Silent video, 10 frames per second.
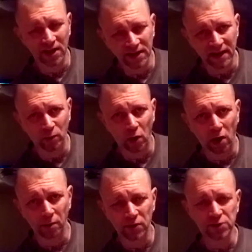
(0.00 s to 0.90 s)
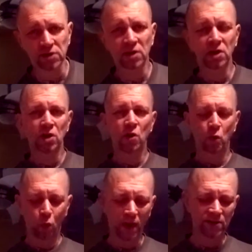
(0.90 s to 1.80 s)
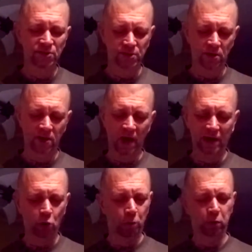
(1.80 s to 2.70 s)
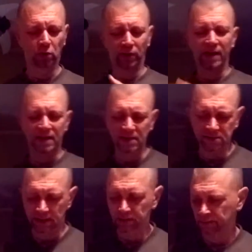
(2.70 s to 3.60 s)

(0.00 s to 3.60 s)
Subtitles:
of knee warmers, winter a couple of these